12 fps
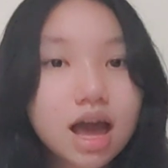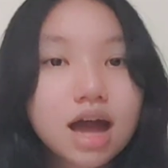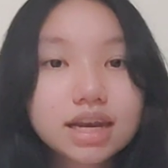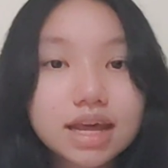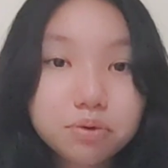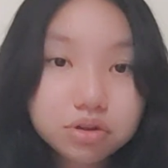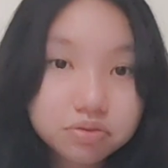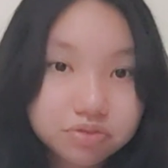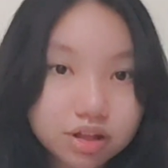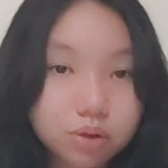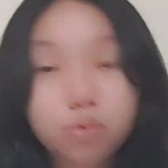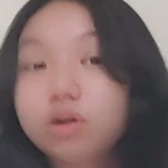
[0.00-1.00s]
They would
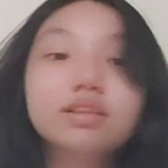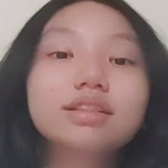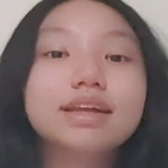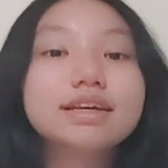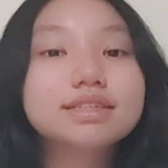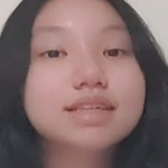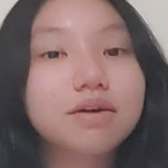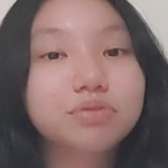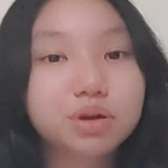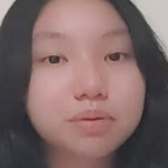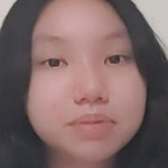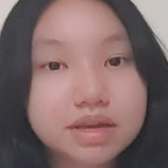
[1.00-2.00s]
feel worthless
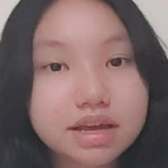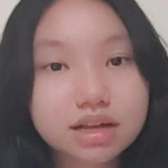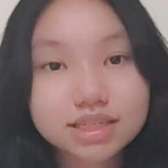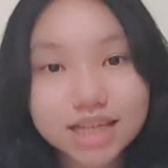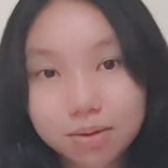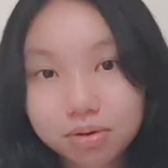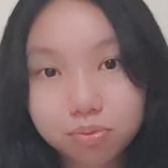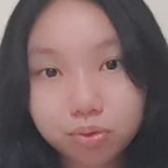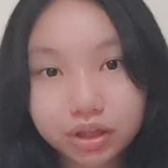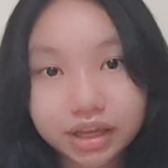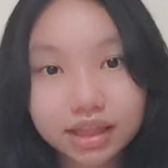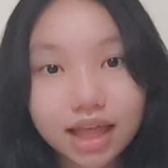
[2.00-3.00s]
after being
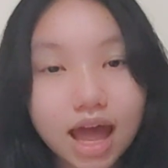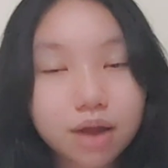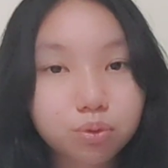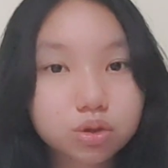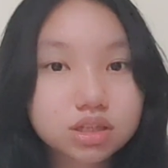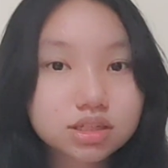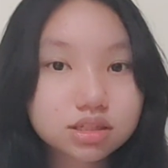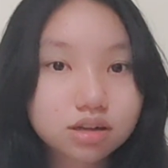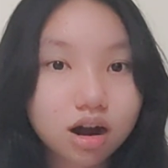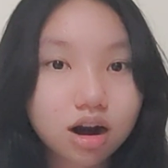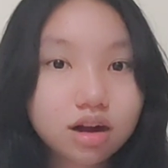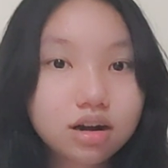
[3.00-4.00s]
cyberbullied and would
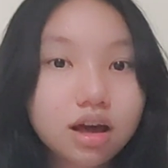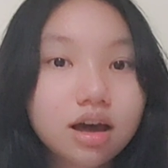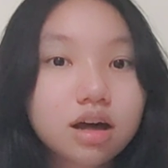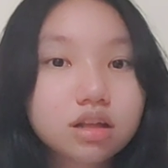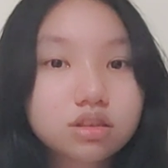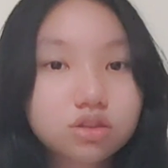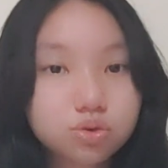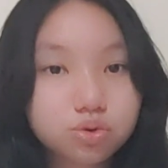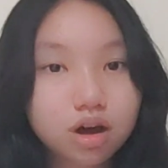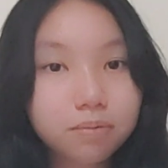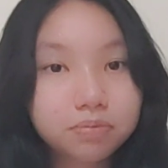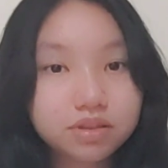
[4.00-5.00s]
start to
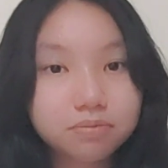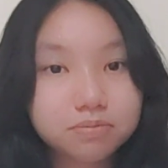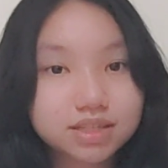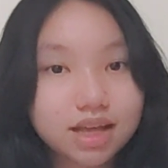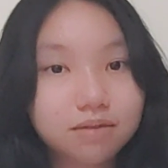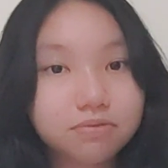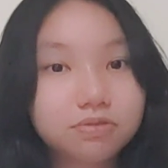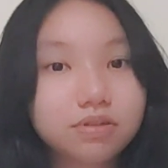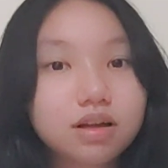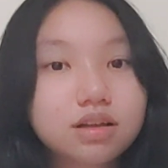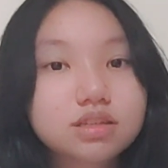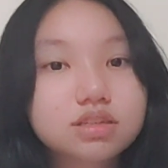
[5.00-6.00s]
doubt themselves.
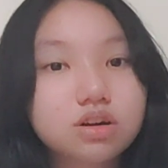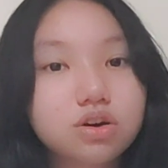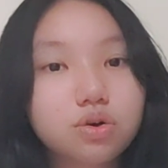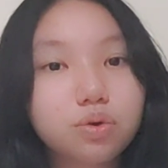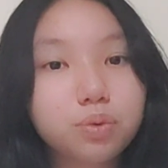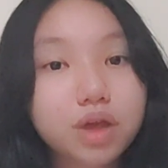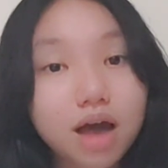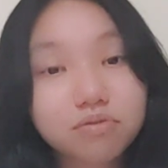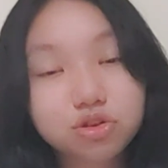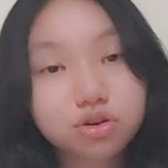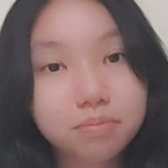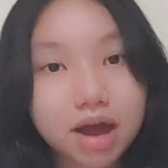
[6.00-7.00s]
So we have
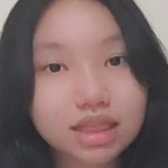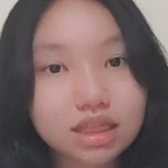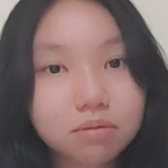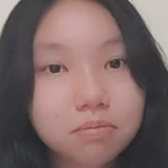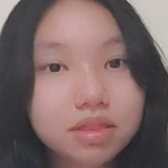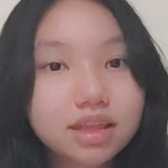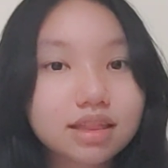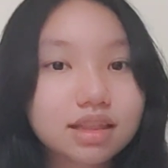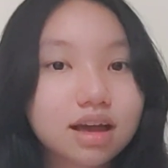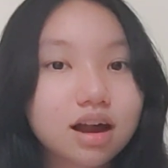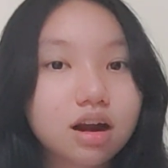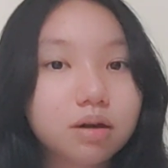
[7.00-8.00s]
to remind them that
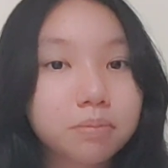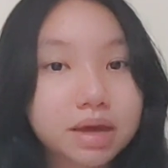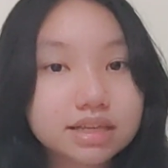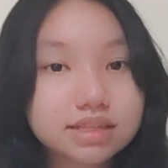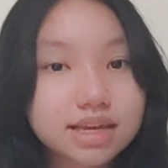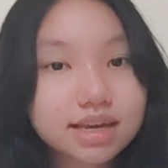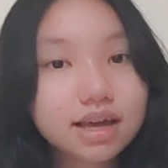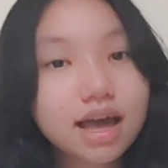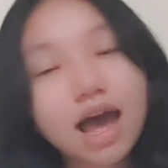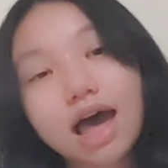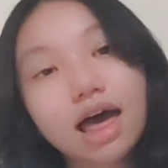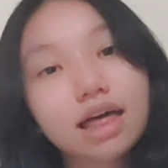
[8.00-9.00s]
they are amazing
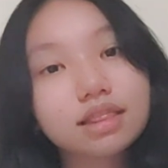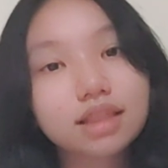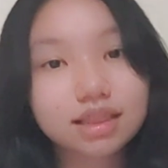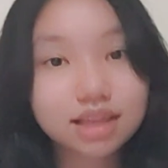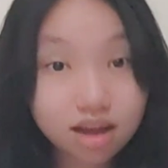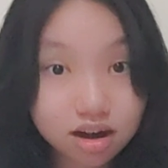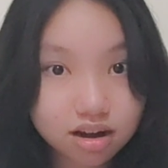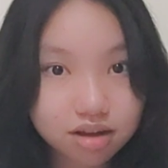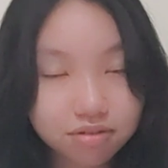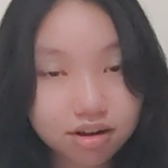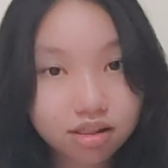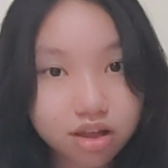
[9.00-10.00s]
and that they are
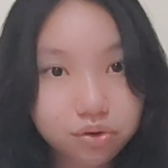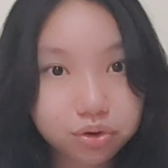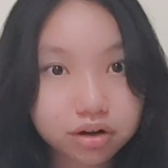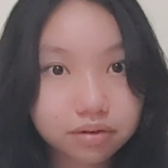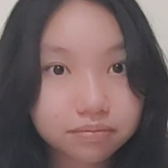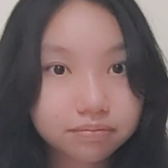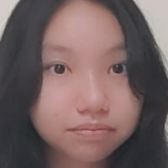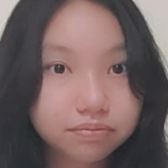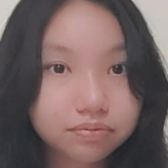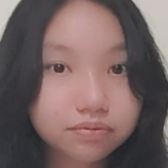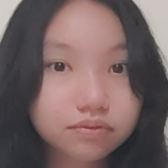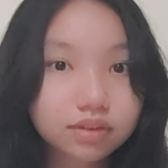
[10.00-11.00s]
never alone.
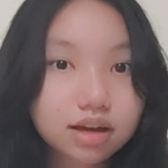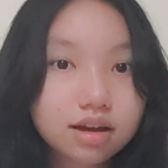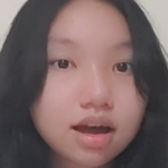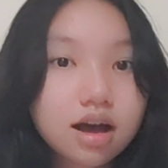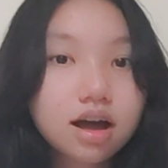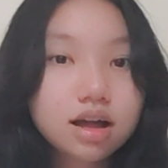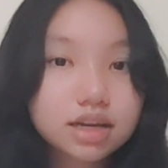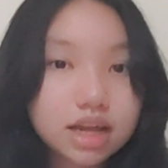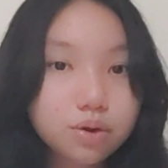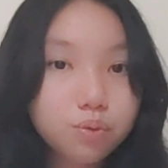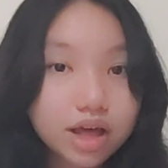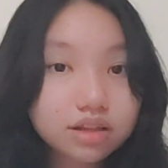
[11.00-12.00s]
They
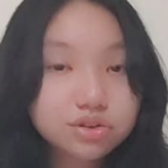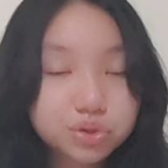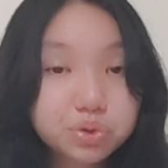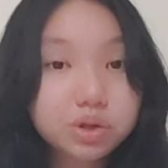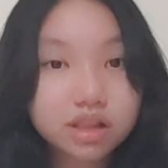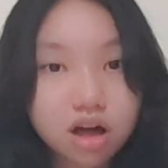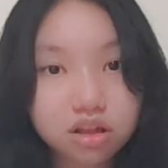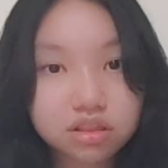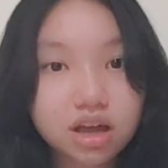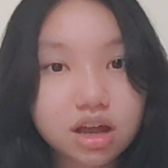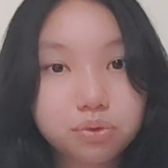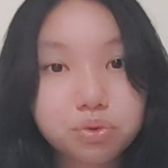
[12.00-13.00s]
went through a lot
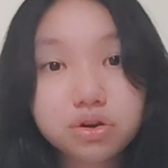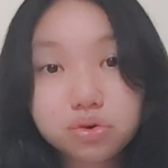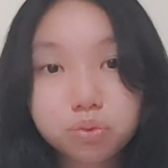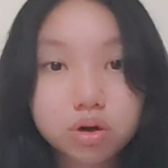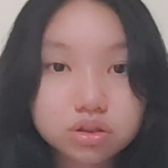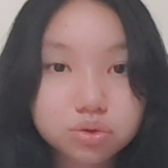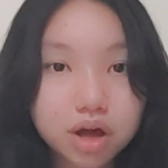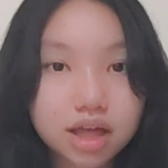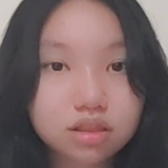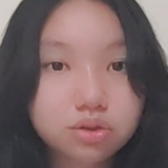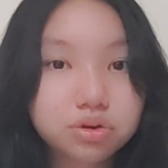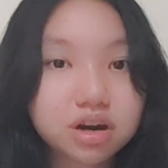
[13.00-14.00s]
and we don't want to
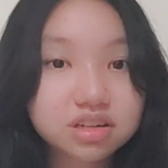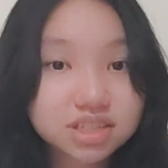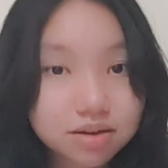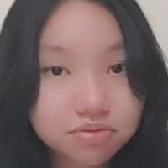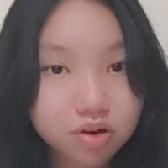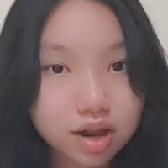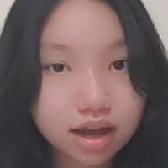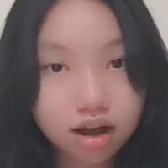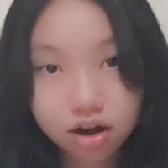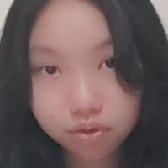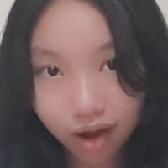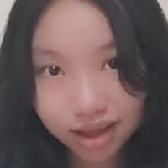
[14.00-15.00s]
add to their suffering,
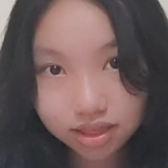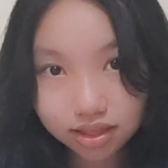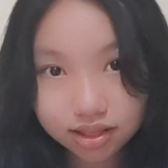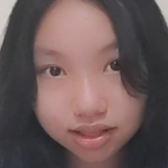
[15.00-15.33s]
right?